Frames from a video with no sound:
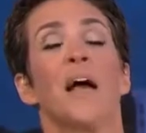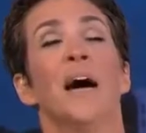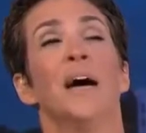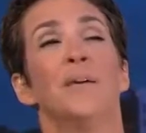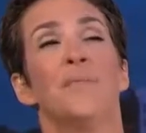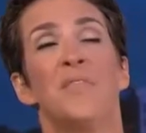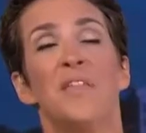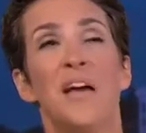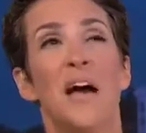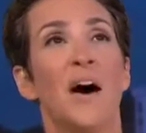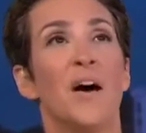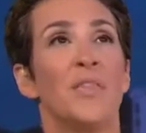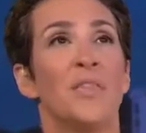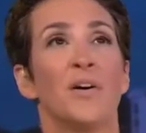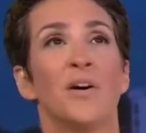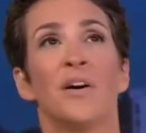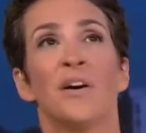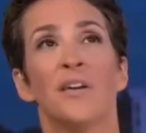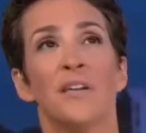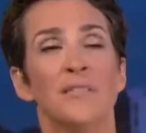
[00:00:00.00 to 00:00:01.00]
uh, the
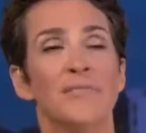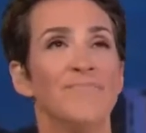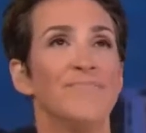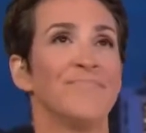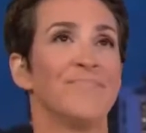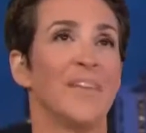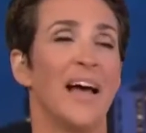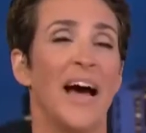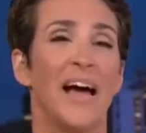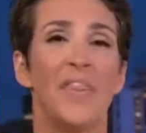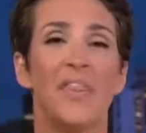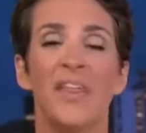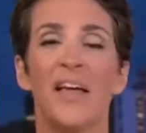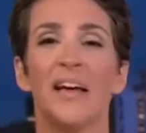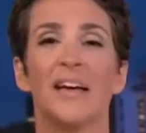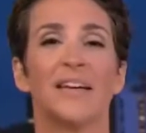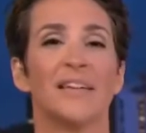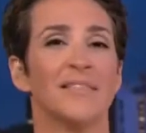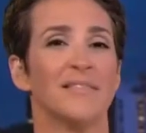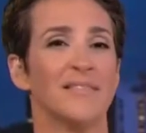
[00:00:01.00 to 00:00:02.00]
other I
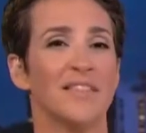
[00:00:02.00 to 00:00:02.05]
think,